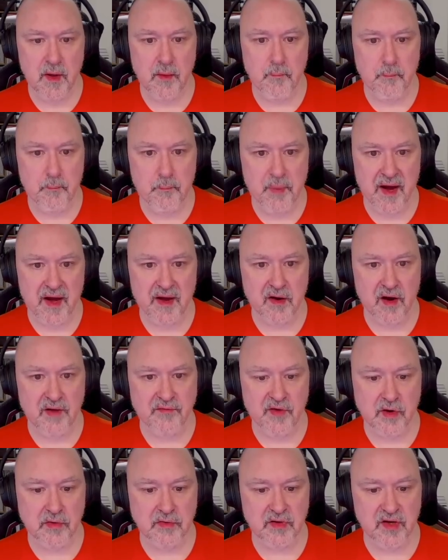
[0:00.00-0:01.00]
but
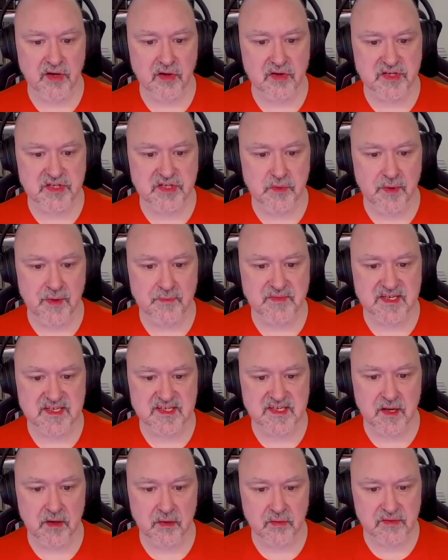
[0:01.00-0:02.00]
I've only got two empty
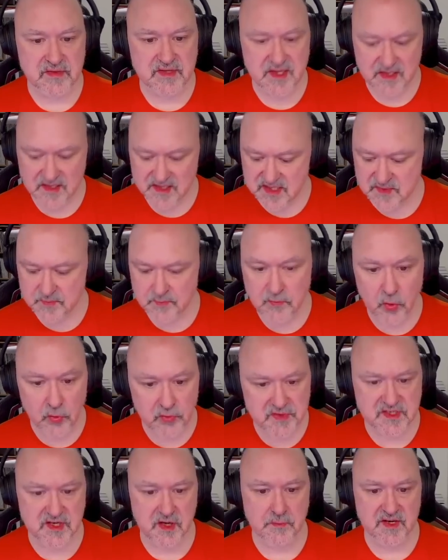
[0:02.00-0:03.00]
cells, this
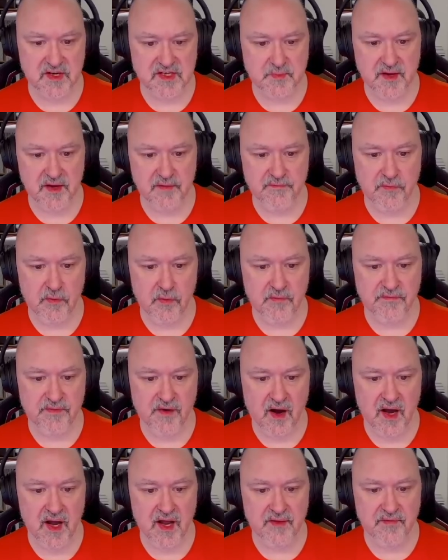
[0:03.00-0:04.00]
also must be a 4,
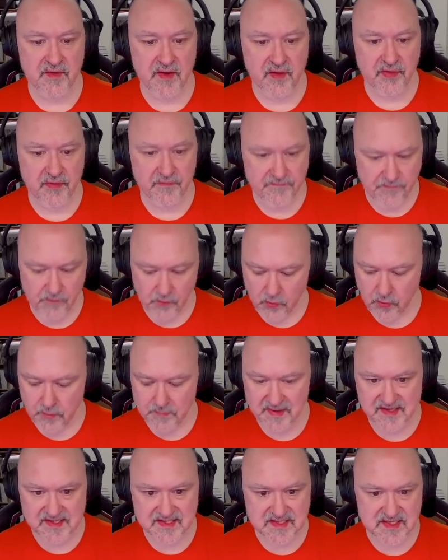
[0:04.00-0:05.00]
5, and the 4
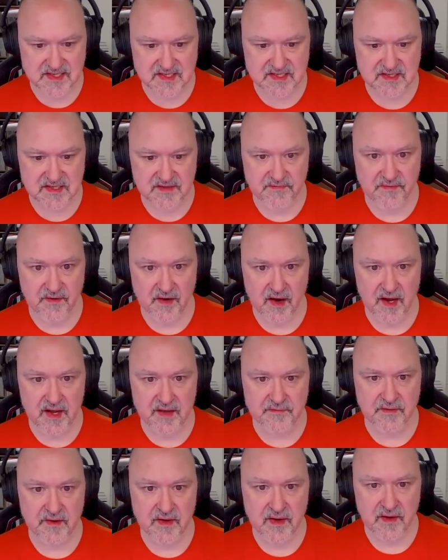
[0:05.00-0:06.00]
makes this the
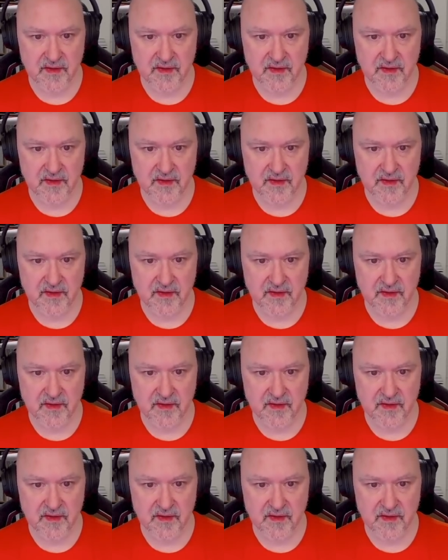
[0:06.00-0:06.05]
5,